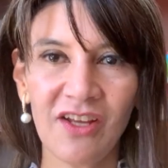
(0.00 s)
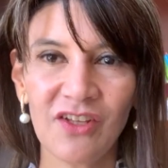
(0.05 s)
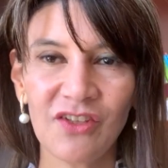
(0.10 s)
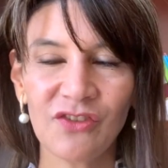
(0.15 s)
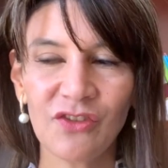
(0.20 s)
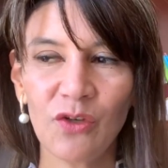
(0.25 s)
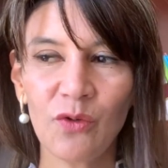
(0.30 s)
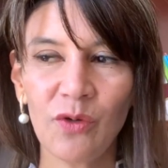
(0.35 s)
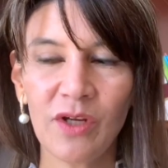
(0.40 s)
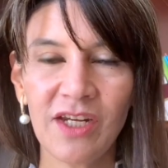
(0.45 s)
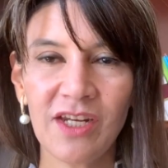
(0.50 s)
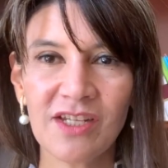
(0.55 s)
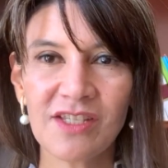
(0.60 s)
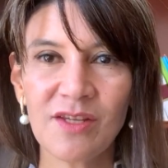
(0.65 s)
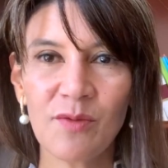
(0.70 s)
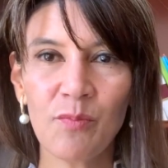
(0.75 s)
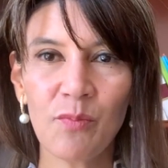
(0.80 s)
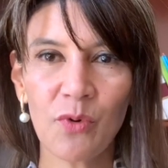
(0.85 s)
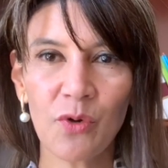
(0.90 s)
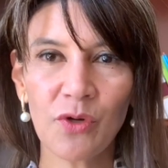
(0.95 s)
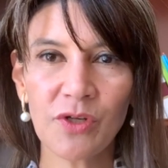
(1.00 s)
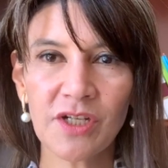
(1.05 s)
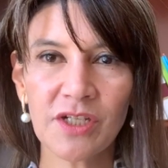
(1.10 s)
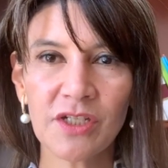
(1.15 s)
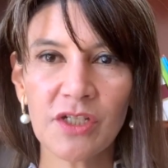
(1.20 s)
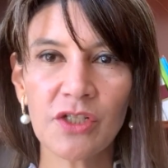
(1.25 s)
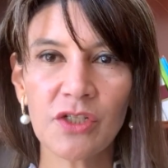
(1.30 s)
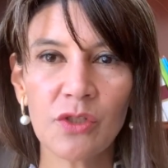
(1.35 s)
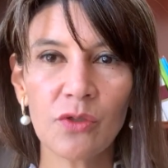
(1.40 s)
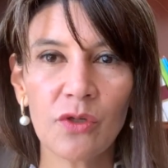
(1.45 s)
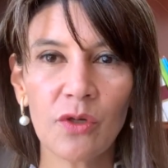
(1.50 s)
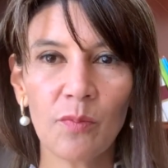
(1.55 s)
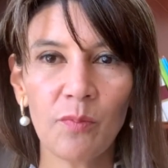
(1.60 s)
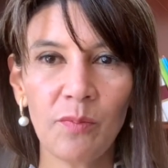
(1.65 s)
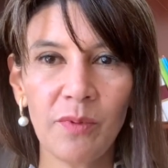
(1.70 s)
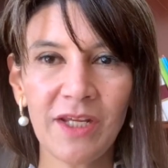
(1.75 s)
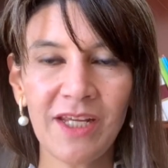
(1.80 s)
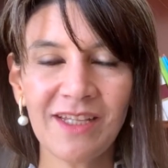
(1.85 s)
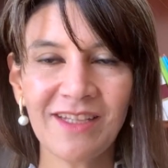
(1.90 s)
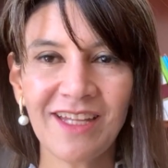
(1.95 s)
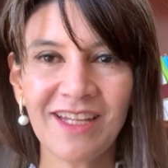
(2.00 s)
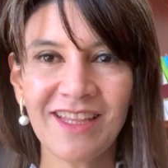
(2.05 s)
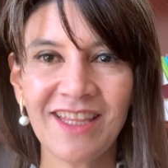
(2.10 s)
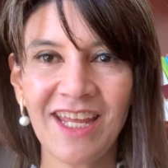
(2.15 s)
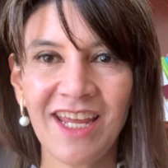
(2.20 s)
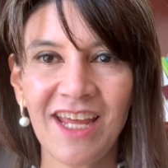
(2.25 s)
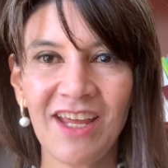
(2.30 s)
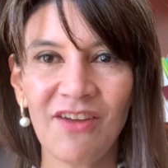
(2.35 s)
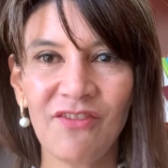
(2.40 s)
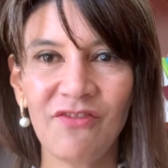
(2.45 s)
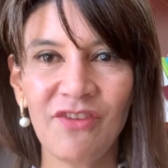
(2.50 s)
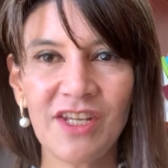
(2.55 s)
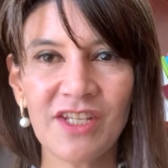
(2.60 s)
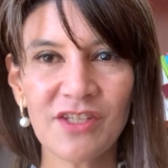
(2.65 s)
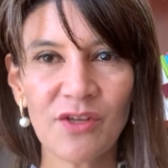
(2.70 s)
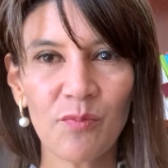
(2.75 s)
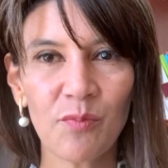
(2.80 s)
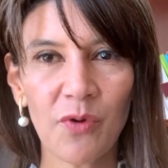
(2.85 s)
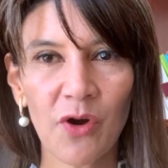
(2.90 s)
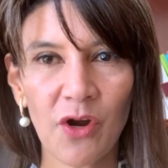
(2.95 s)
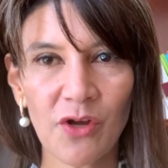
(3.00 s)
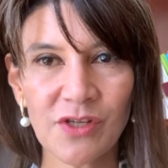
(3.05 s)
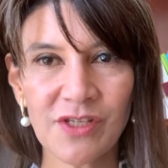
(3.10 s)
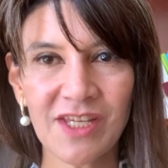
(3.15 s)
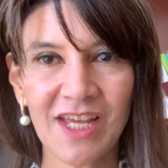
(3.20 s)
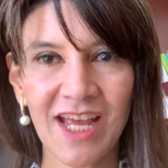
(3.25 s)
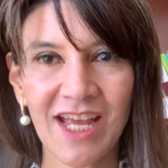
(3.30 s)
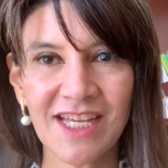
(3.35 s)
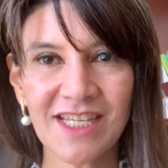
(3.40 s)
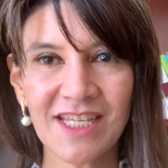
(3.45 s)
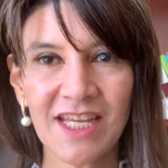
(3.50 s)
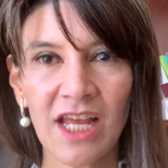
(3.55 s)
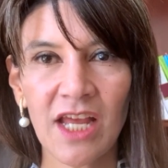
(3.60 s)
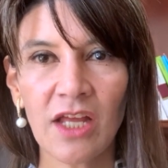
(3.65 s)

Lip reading: So it is important to complete the visa process.